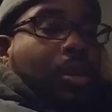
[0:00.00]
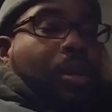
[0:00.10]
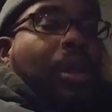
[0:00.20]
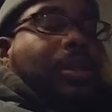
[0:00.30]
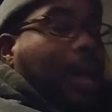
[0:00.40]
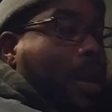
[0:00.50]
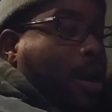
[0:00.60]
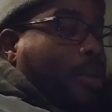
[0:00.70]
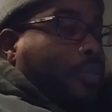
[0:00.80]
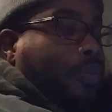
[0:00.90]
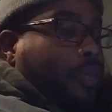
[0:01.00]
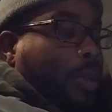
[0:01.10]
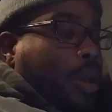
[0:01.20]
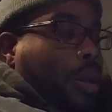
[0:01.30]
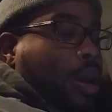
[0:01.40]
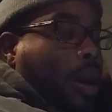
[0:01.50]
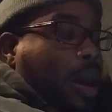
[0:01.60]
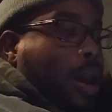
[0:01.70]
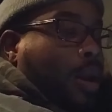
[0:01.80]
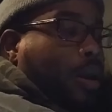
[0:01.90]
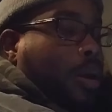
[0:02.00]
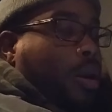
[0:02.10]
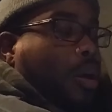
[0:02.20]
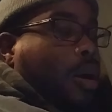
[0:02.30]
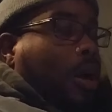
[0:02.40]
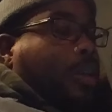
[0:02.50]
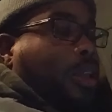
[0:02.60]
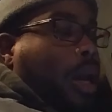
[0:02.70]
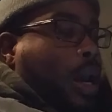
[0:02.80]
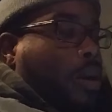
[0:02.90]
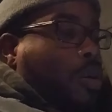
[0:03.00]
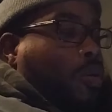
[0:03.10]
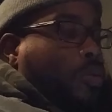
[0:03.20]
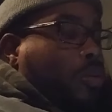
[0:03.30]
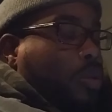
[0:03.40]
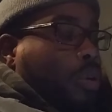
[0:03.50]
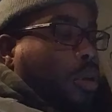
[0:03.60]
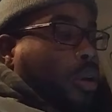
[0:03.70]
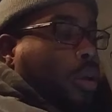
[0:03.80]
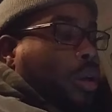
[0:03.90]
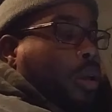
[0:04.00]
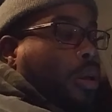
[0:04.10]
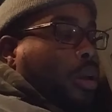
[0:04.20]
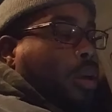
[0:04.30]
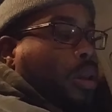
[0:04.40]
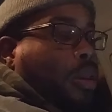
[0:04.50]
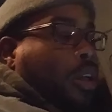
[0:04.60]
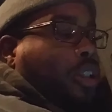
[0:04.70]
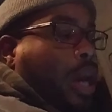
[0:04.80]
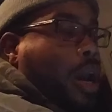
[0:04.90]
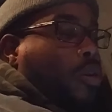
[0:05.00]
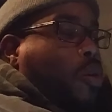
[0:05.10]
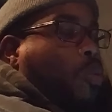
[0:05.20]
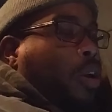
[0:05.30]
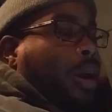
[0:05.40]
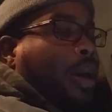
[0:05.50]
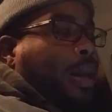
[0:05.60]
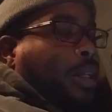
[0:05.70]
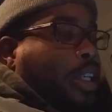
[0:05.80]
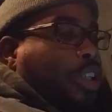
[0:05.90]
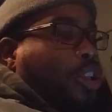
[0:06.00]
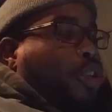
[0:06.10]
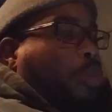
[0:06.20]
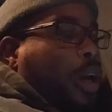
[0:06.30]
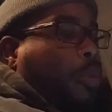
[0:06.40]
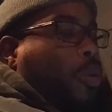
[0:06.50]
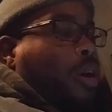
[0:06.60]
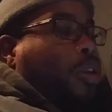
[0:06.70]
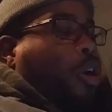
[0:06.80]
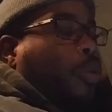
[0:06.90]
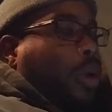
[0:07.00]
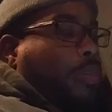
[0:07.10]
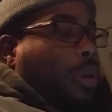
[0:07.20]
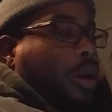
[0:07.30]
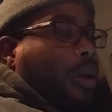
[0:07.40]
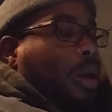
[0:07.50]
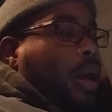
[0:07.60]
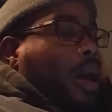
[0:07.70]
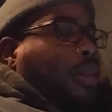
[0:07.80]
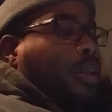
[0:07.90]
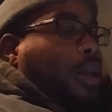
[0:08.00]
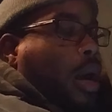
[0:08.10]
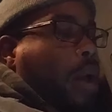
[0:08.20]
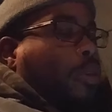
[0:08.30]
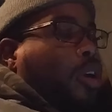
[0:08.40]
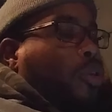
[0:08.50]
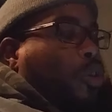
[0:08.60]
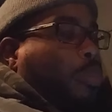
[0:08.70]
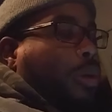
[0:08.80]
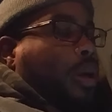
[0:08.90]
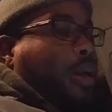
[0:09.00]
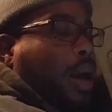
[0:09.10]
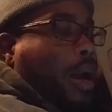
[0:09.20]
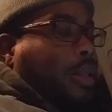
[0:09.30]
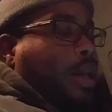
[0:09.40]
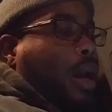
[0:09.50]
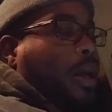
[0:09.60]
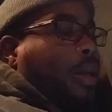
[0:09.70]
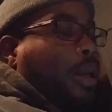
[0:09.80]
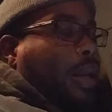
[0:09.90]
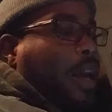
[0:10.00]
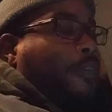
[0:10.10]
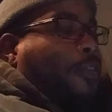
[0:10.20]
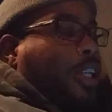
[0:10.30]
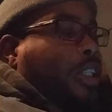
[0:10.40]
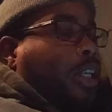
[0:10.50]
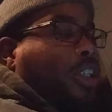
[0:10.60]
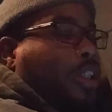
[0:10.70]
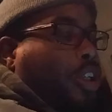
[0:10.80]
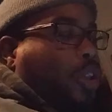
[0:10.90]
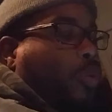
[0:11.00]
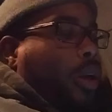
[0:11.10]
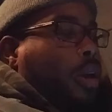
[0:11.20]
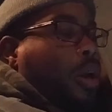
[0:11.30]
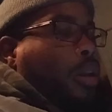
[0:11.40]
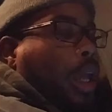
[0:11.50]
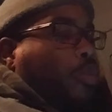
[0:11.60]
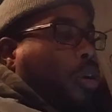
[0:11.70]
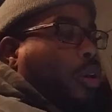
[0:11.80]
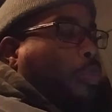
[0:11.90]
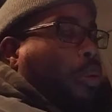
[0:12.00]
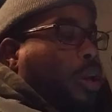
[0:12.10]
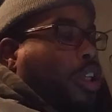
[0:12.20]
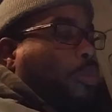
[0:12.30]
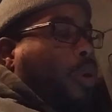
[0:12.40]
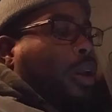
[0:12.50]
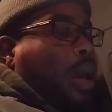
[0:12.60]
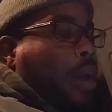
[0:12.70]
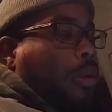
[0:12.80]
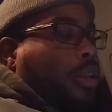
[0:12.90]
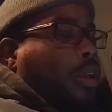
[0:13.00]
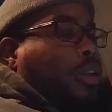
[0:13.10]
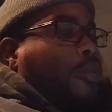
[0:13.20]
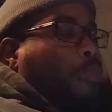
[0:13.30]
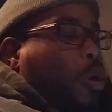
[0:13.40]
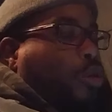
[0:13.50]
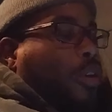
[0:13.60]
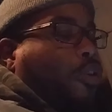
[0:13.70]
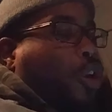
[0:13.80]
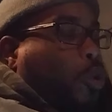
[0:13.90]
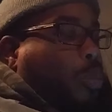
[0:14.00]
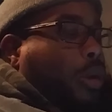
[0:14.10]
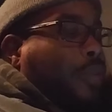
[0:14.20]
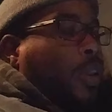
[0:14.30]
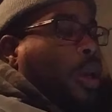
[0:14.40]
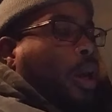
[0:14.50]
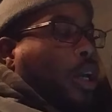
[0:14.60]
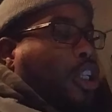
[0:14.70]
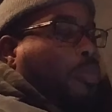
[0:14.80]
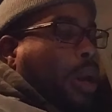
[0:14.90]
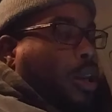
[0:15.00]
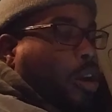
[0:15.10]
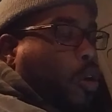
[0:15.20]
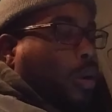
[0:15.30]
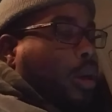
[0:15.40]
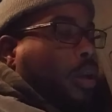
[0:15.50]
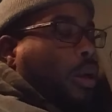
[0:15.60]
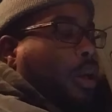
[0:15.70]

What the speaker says: Look that up. And a Taino, the Taino were an indigenous people of the Caribbean. At the time of the European contact in the late 15th century, they were the principal inhabitants of most of Cuba, Hispaniola,